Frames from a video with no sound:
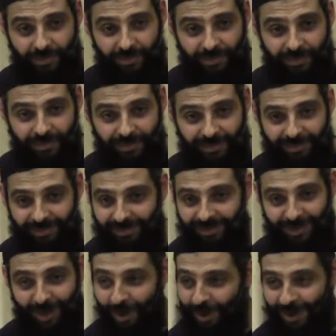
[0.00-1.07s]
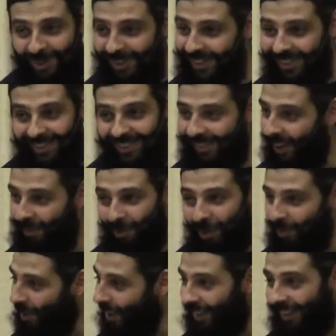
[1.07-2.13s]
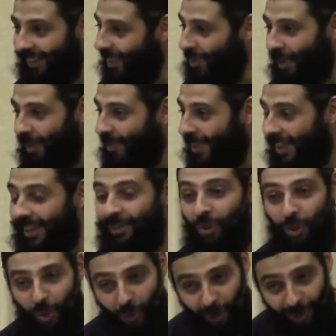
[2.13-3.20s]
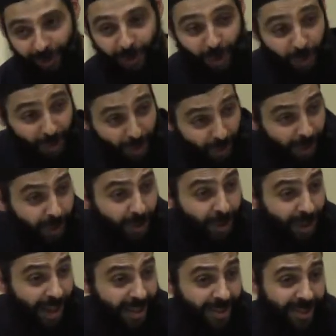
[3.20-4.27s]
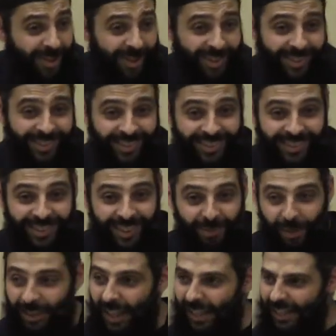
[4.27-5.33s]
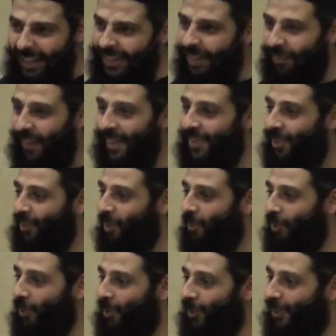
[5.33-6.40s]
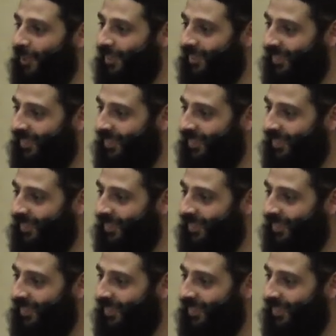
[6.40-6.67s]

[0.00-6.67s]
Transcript: No, see, I'm not. That's why I'm saying, do you want? Do we want to change? But I need the faster computer.